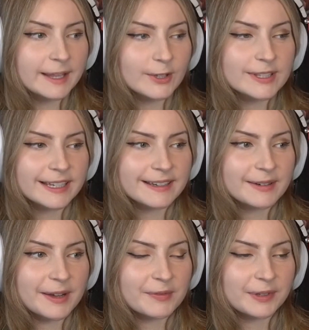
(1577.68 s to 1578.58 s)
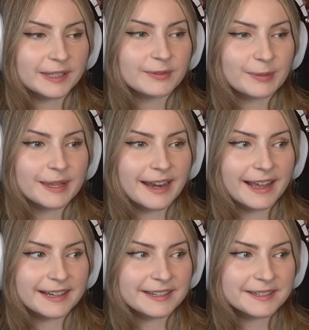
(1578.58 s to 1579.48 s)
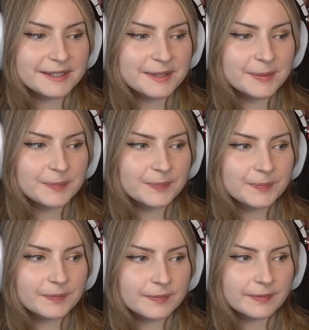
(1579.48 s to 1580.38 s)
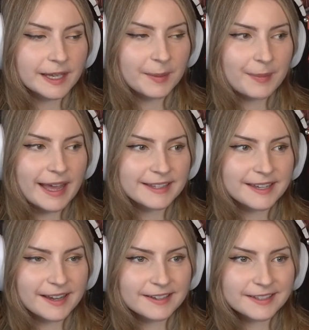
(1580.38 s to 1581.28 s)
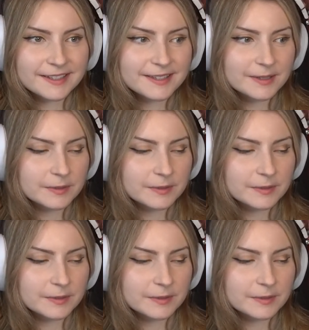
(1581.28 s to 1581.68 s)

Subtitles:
looks like a villain from the 90s. Like a mad scientist.